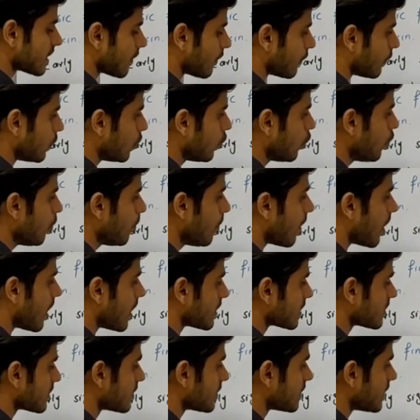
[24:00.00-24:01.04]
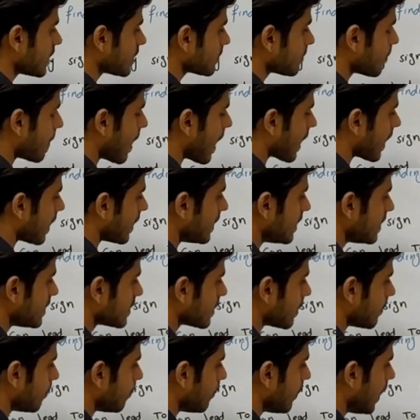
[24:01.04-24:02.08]
of newborns, this
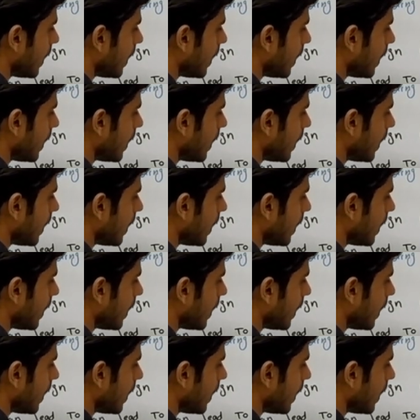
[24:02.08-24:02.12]
mechanism